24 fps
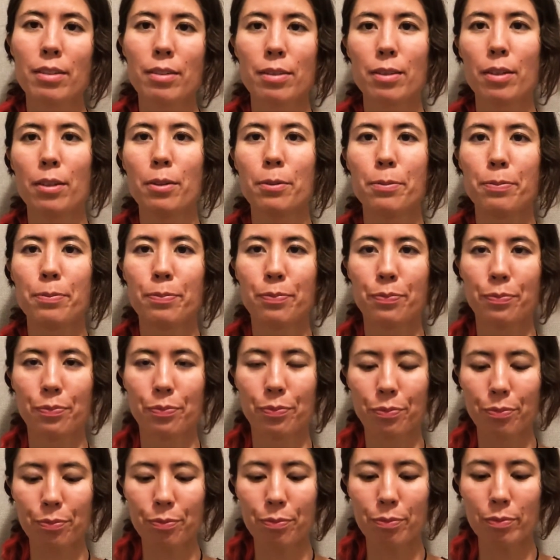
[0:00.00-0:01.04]
So
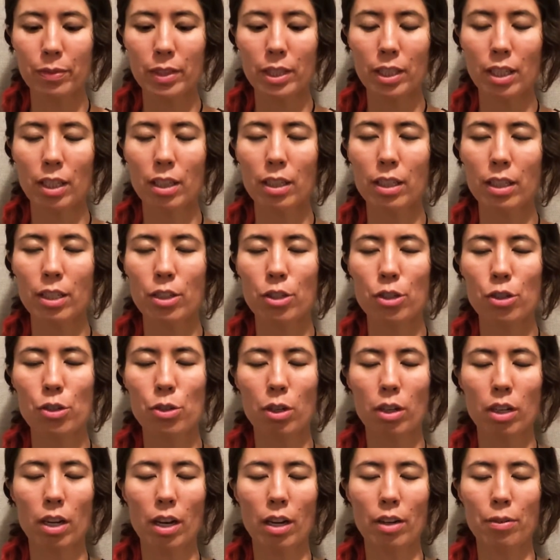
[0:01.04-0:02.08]
let's just
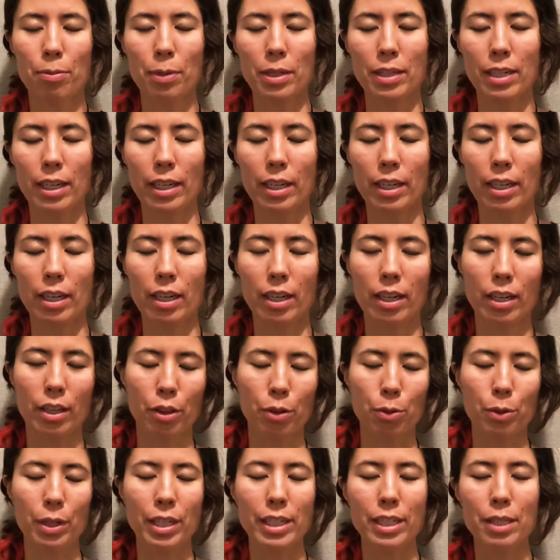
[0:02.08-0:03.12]
start off by taking
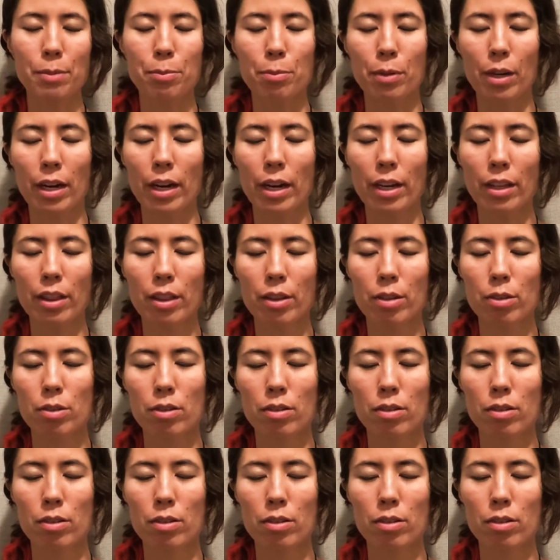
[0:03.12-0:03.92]
3 deep breaths.